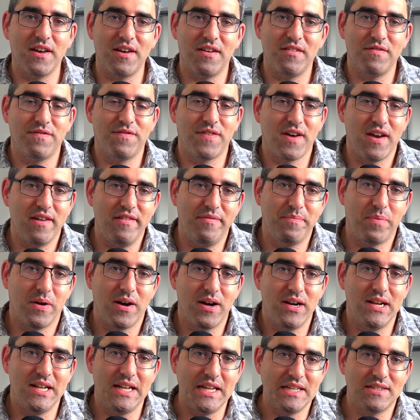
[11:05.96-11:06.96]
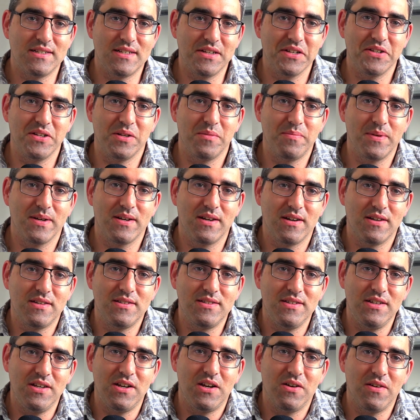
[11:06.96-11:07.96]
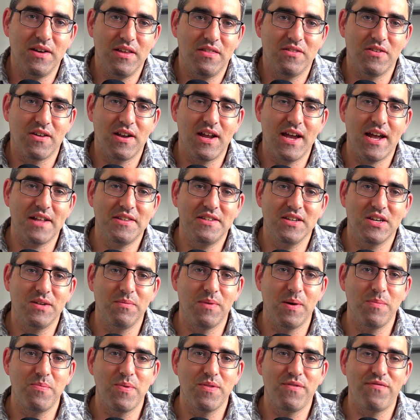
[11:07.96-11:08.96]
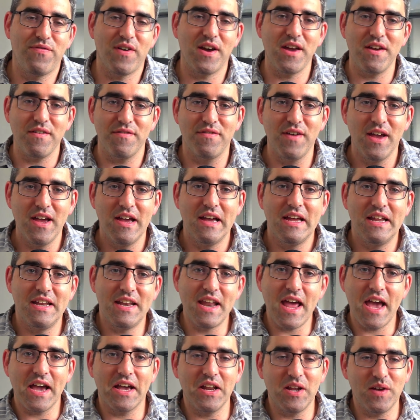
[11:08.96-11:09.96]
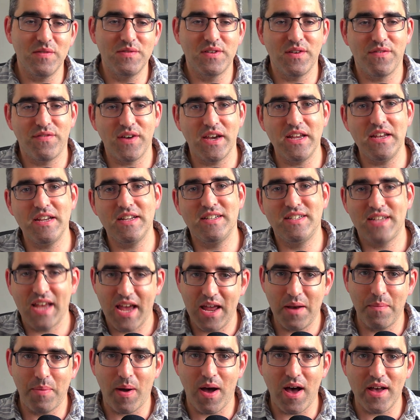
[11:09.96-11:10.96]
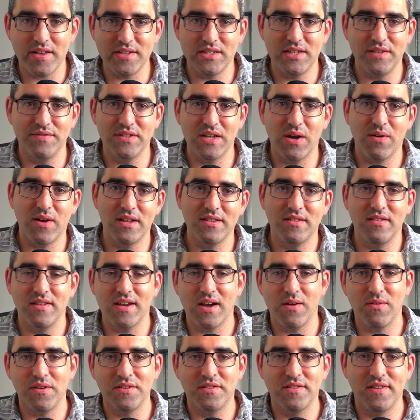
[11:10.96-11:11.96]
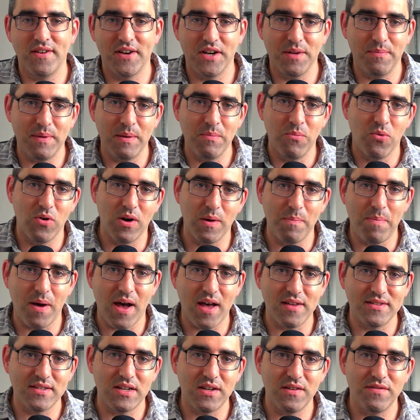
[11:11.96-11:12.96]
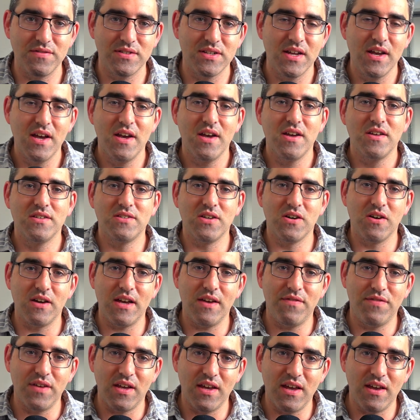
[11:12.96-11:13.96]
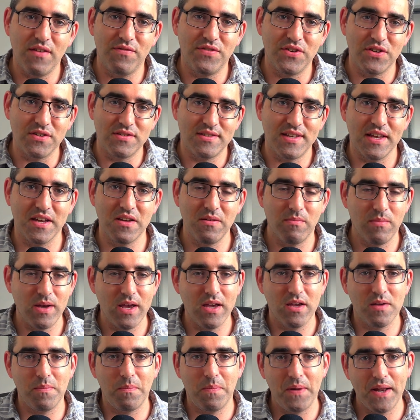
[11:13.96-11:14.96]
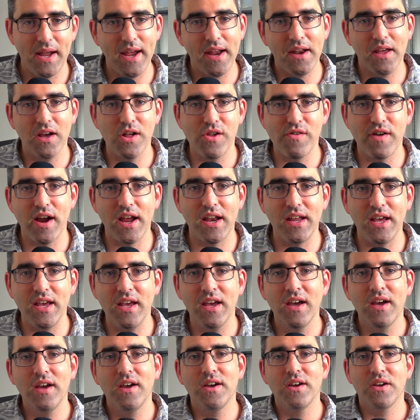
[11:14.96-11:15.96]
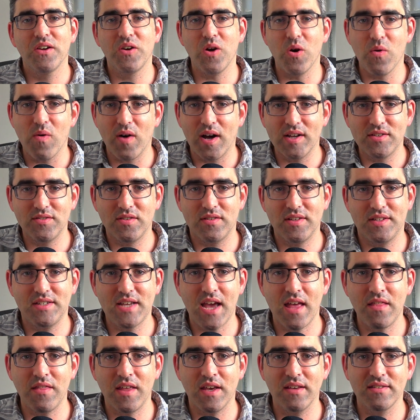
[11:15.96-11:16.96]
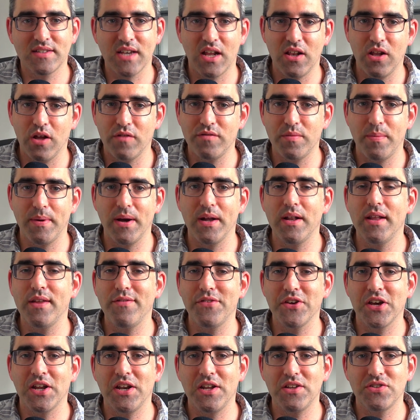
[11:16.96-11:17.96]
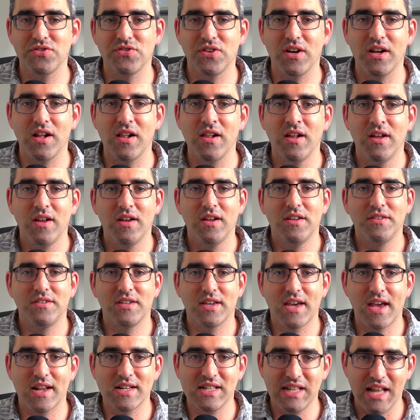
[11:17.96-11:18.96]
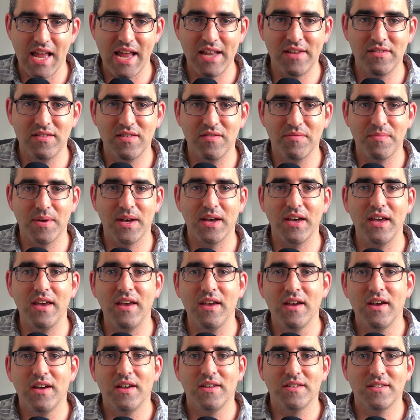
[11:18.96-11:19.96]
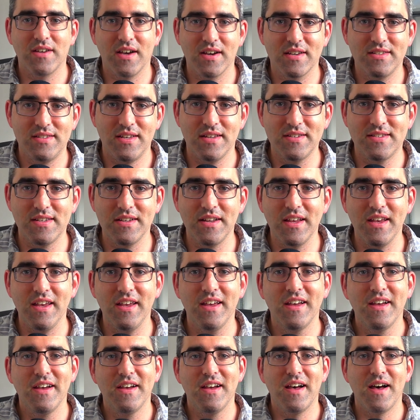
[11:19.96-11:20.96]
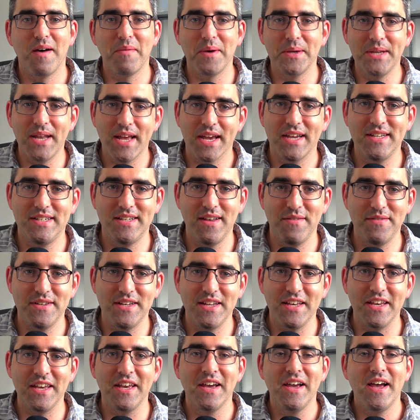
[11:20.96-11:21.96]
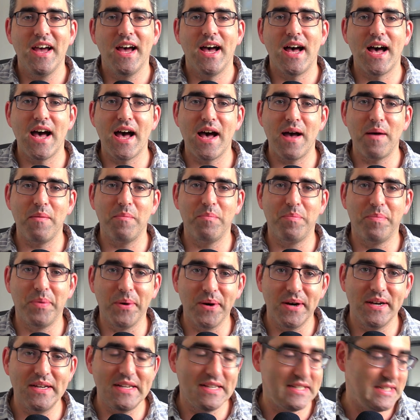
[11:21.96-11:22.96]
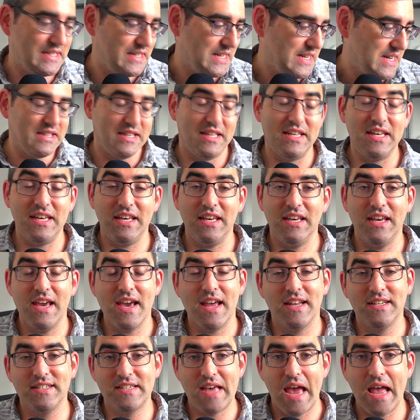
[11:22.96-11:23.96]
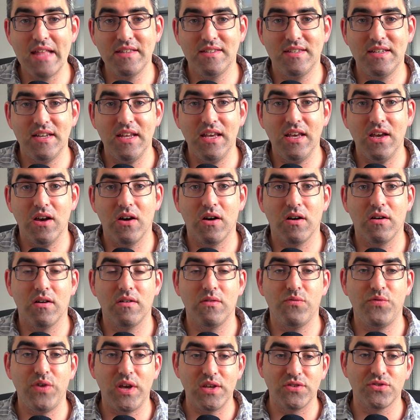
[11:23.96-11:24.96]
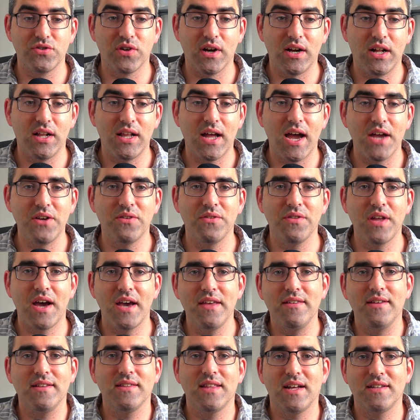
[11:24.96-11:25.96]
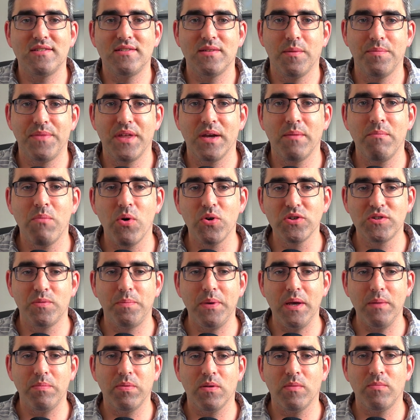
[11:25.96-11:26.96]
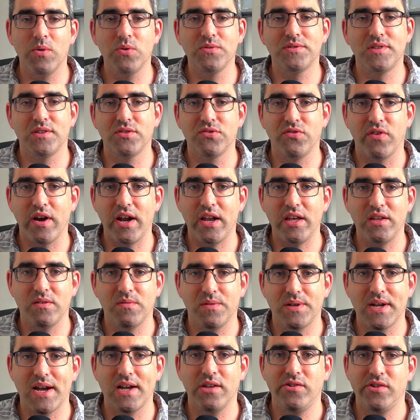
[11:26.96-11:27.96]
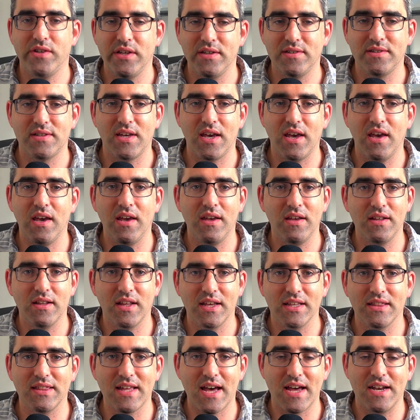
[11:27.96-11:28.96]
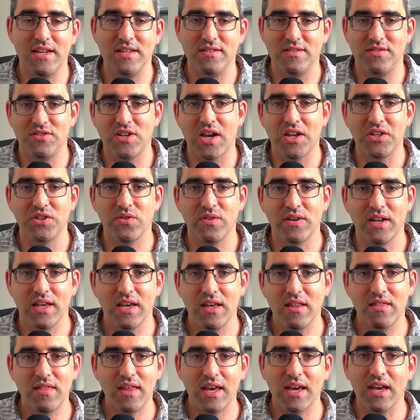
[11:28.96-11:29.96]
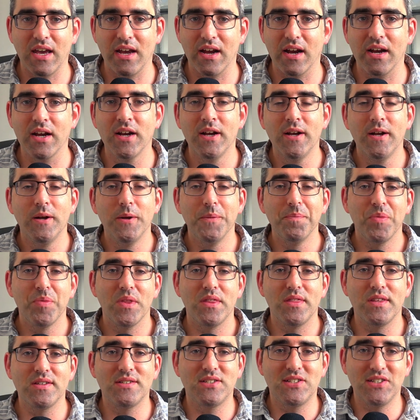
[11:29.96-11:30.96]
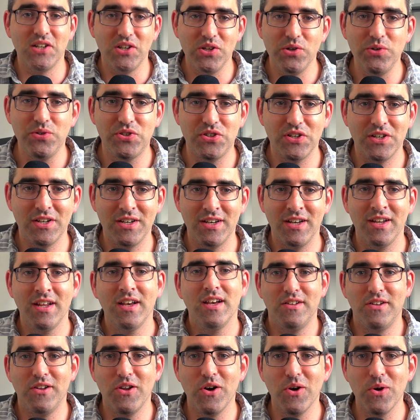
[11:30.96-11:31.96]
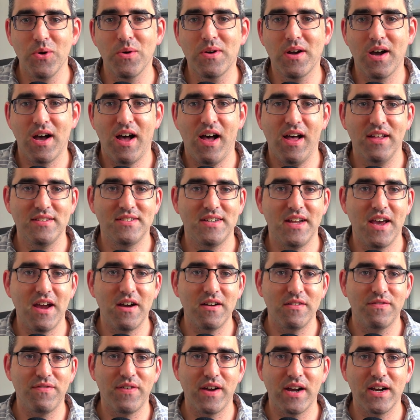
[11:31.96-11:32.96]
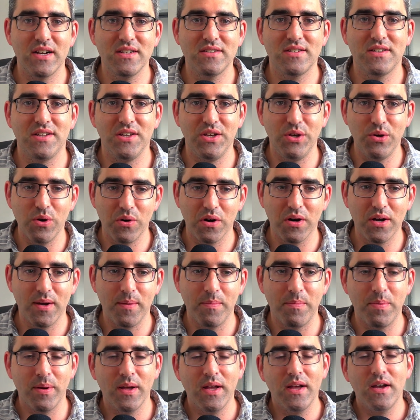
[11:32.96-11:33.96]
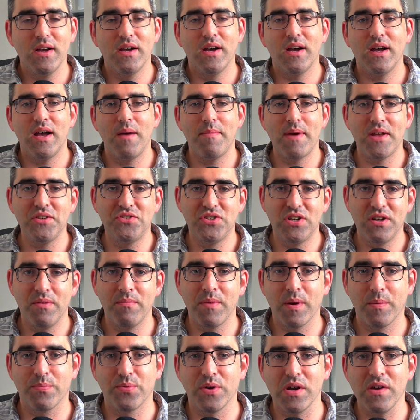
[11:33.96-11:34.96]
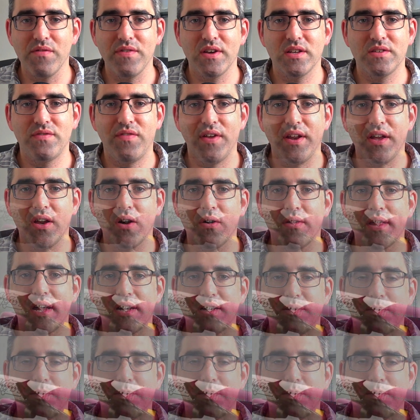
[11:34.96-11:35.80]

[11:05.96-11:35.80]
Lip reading: a 5-part listicle because, you know, I thought I had to come up with 5 negatives. If I did 10 positives, I want there to be more positives. So if you're sick of my complaining already, go watch the 10 things I love about living in Israel to get cleansed of my toxicity and my negativity. But the intensity of Israel, I think that's something most Israelis would actually say, like, that is genuinely a thing here. The solution, low cost airfares to Europe. I mentioned in my previous video that